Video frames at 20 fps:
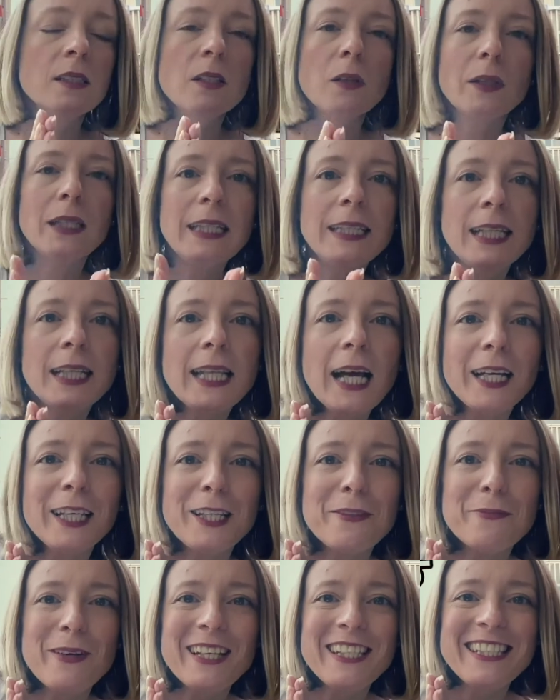So,
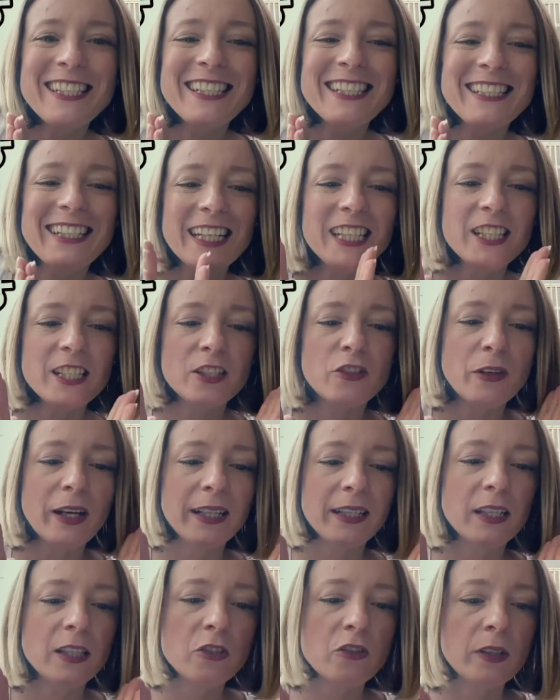itadakimasu. Let's
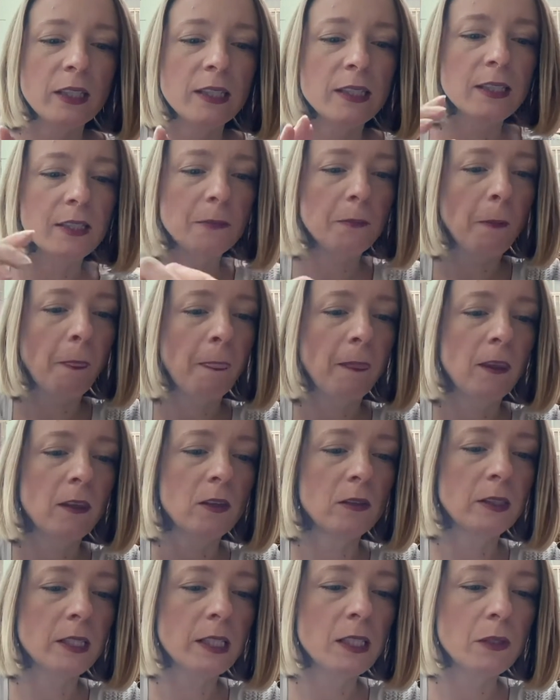try the treats.
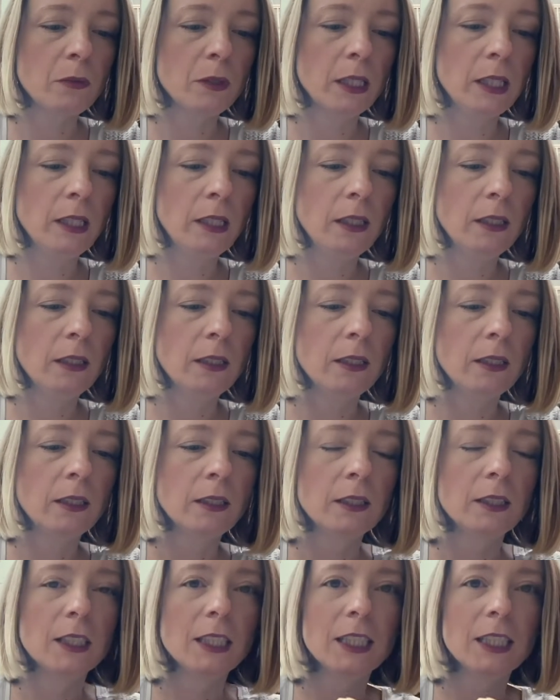So this one here